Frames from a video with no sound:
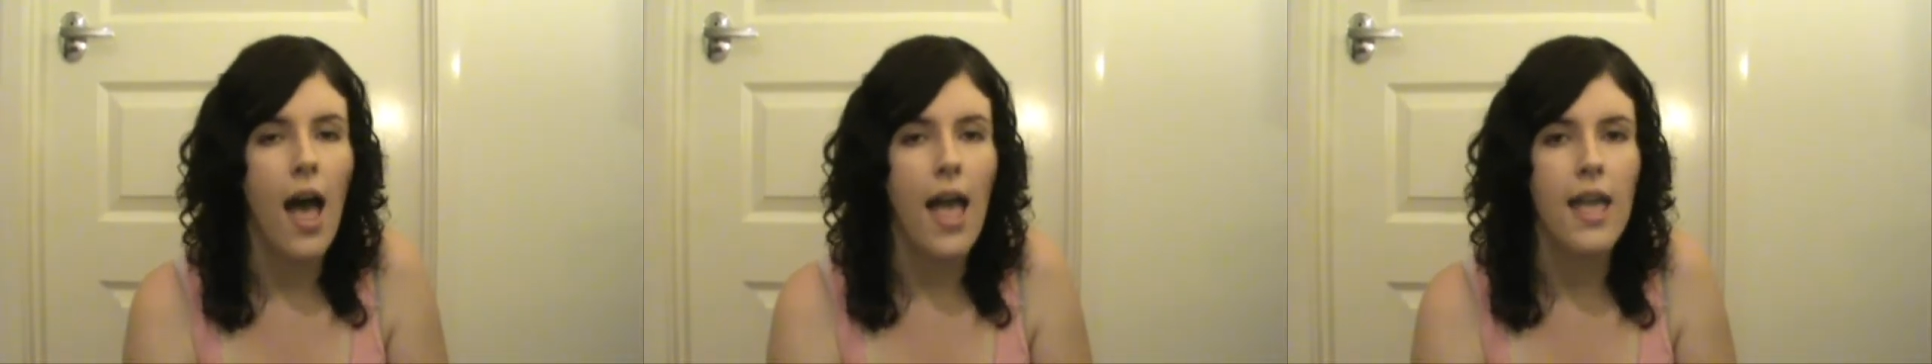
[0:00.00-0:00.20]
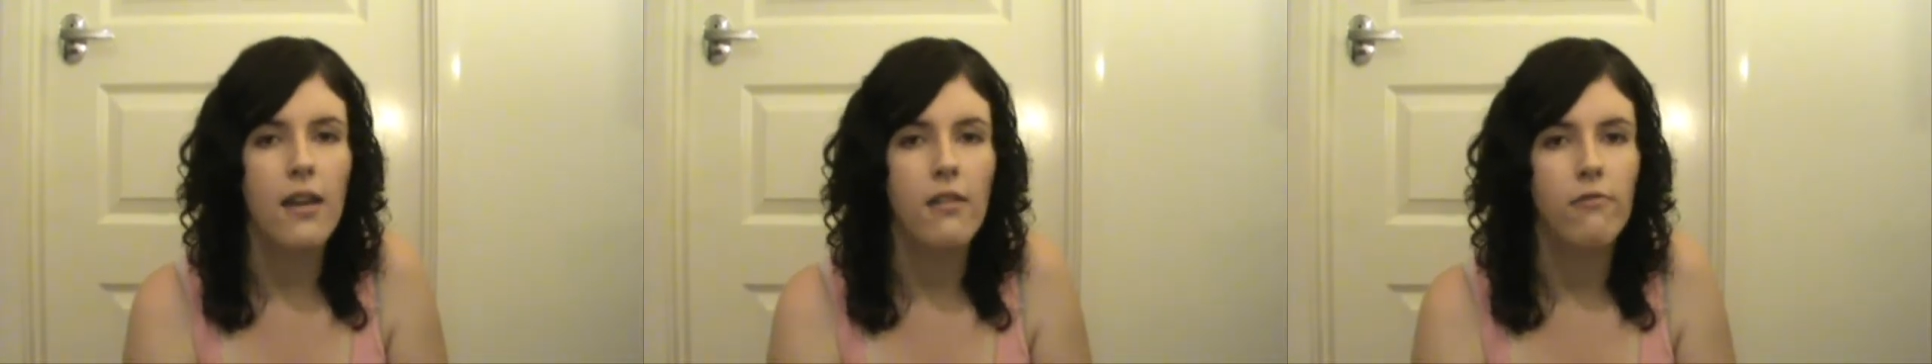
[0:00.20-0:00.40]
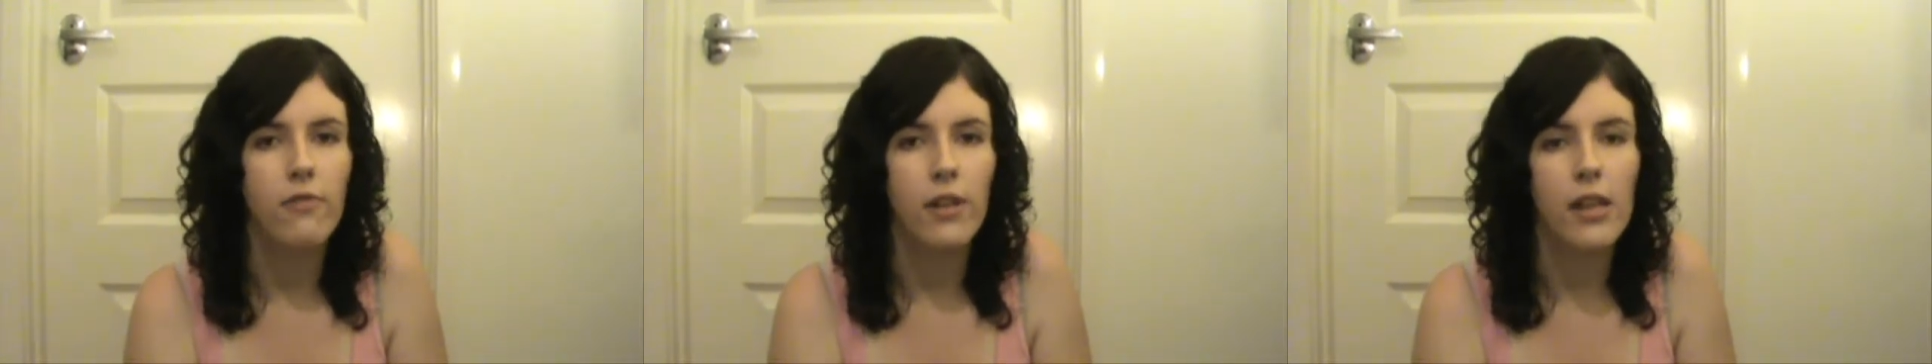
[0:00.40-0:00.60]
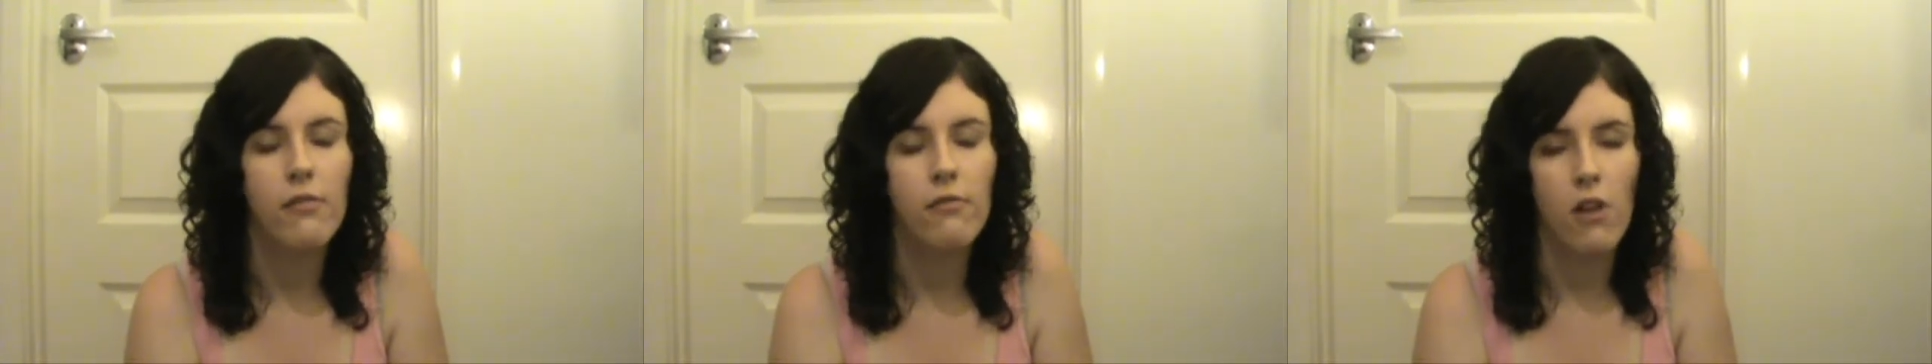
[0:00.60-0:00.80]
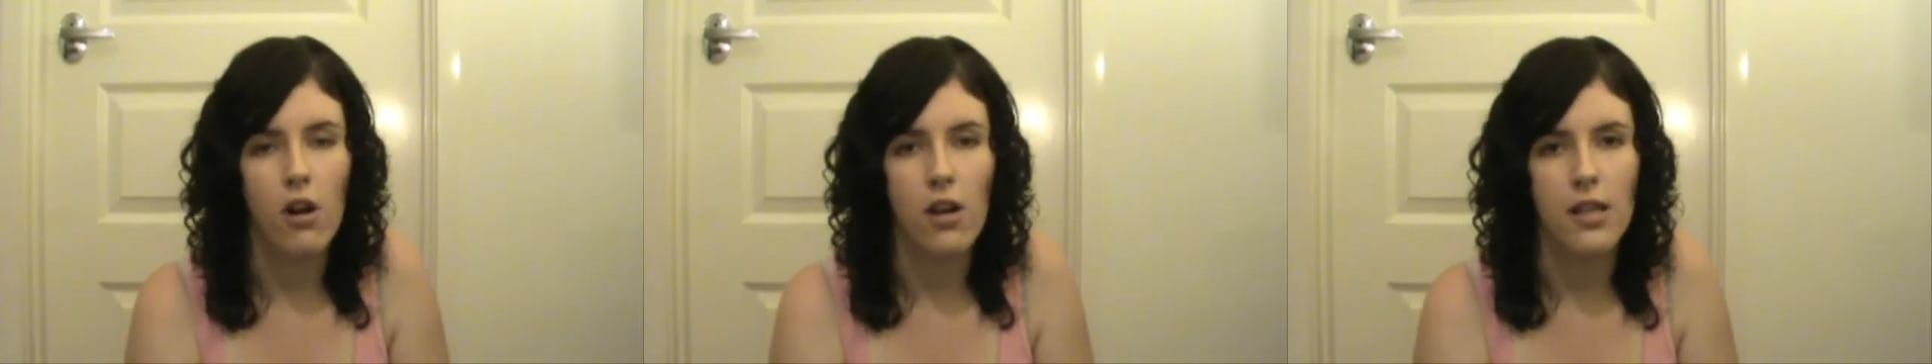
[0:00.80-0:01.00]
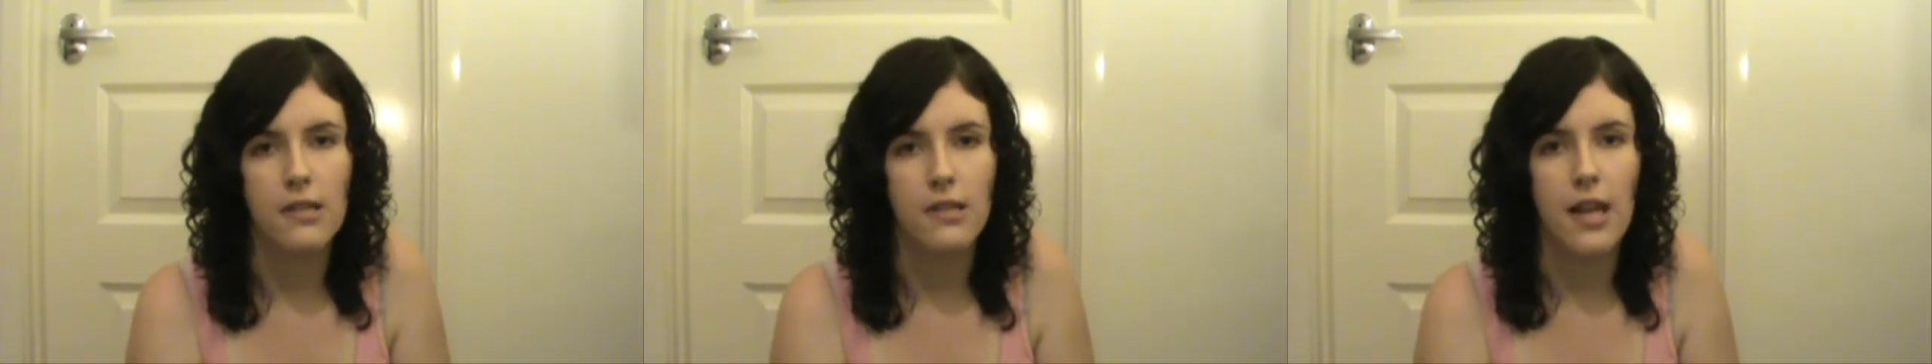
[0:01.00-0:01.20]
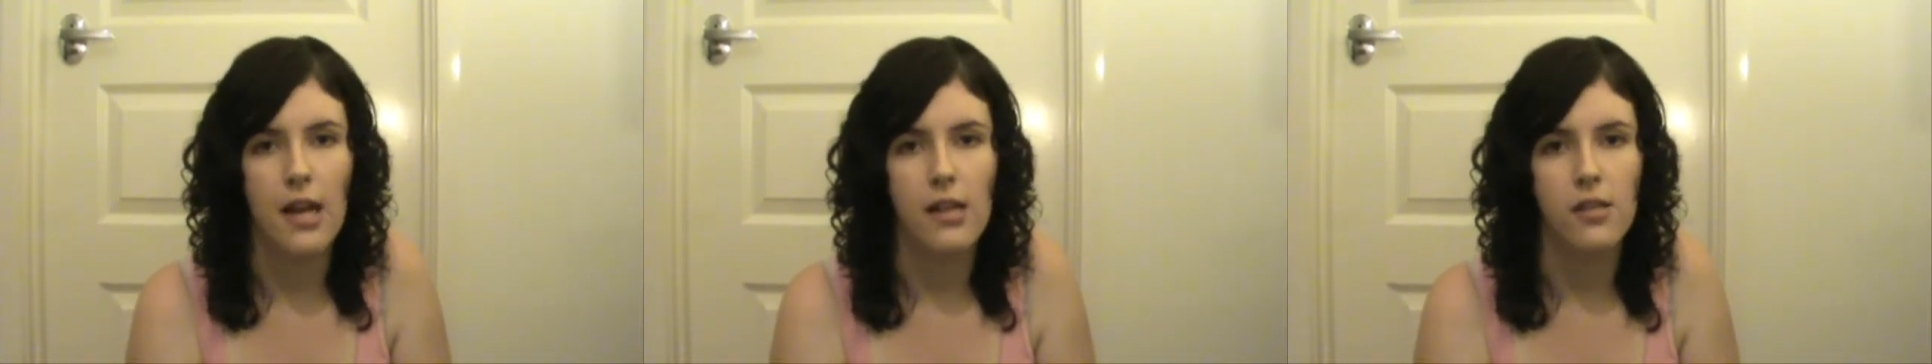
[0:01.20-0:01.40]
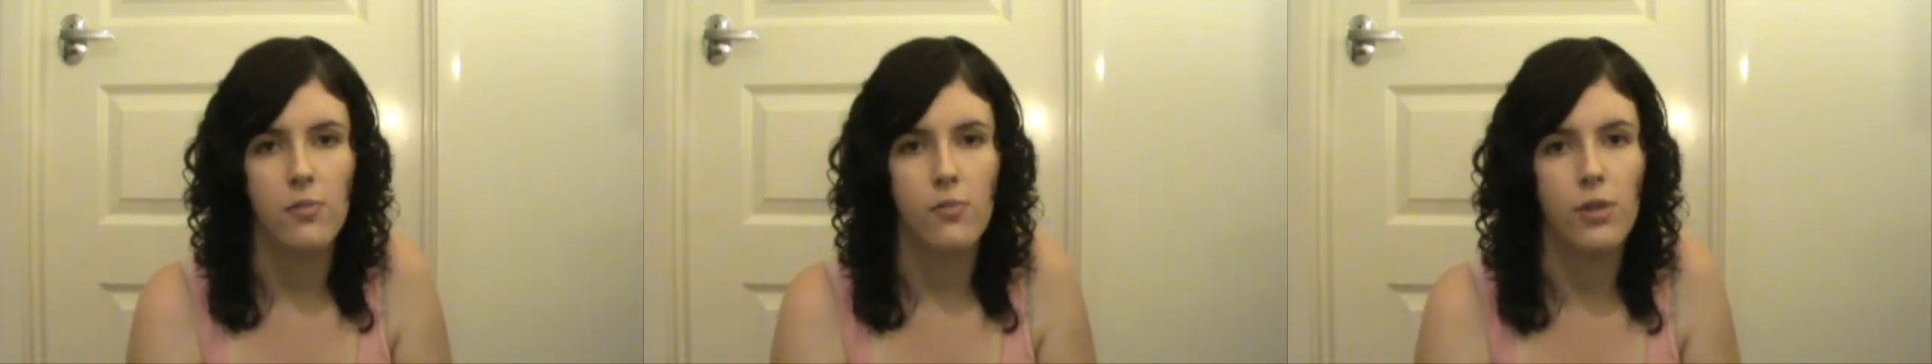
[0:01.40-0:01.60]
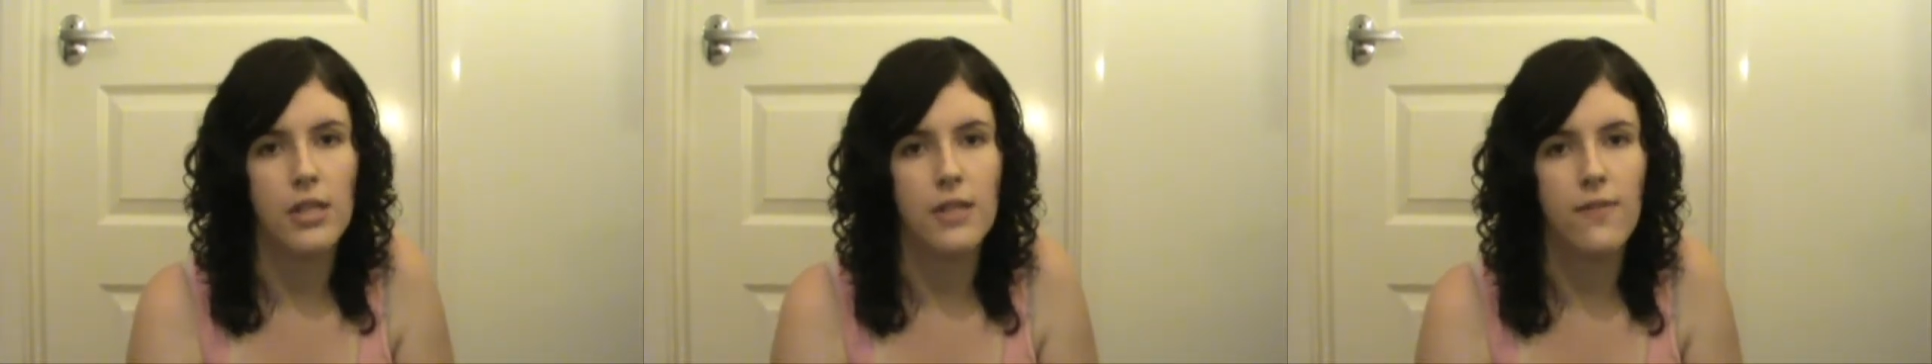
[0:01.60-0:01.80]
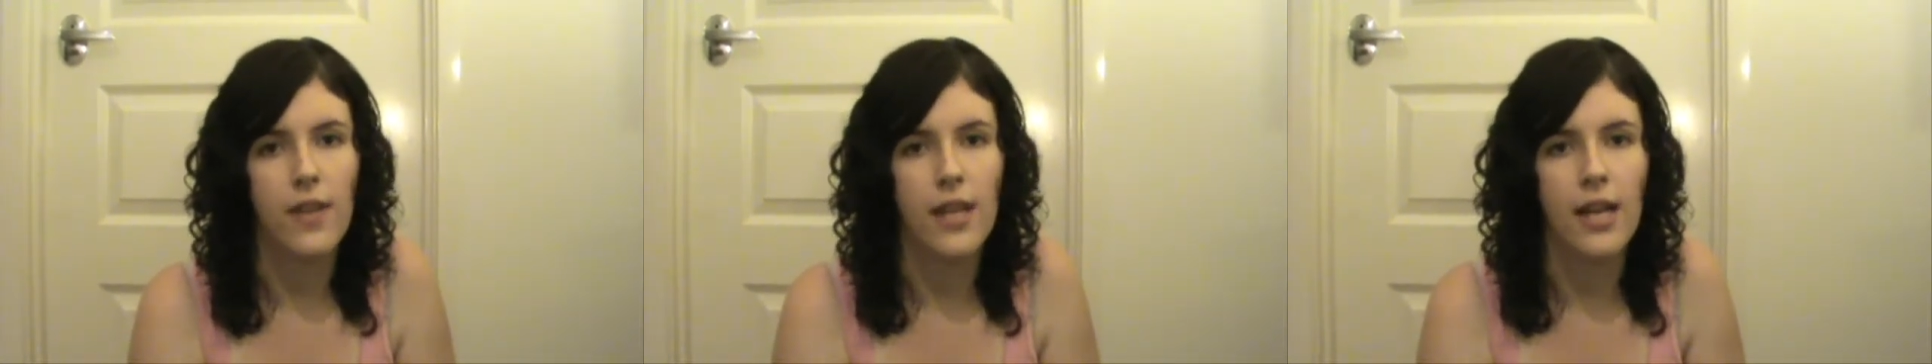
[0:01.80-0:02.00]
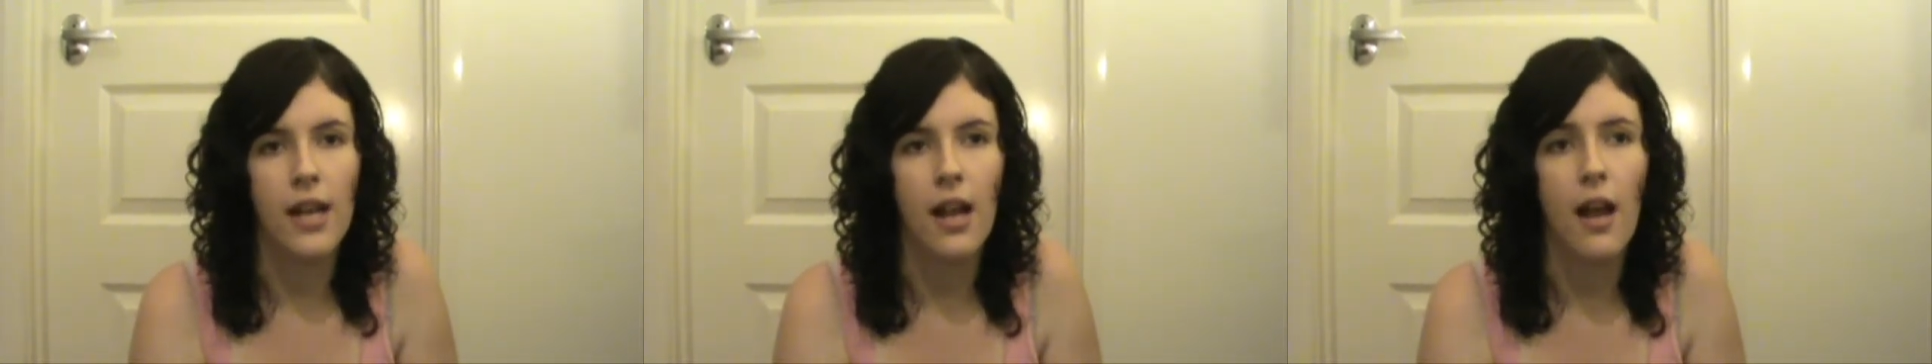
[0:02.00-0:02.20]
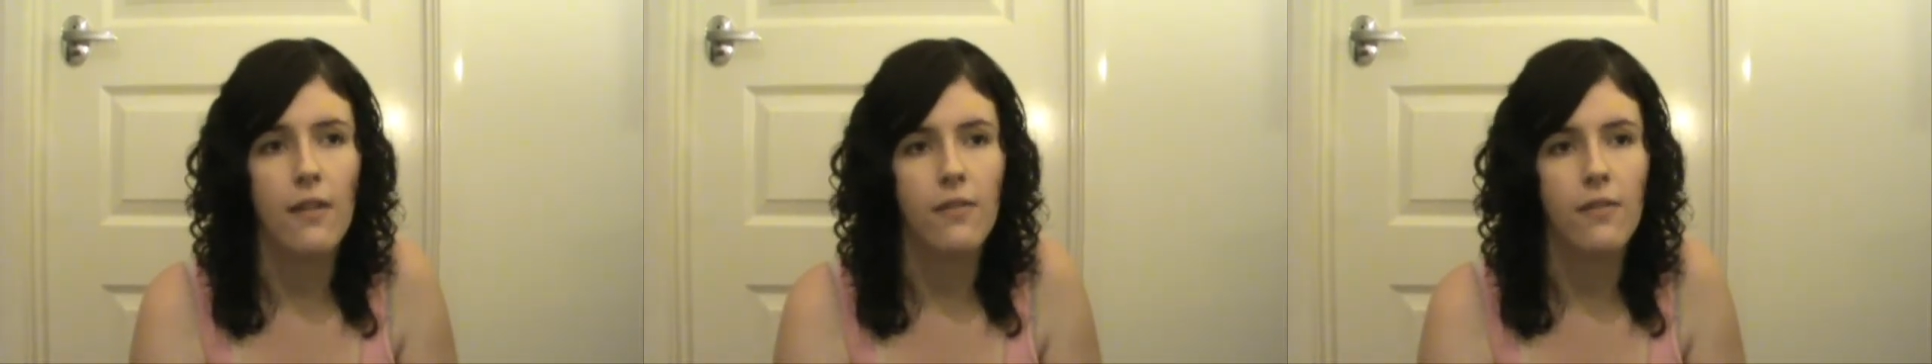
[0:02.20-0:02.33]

I had a really rocky start to breastfeeding.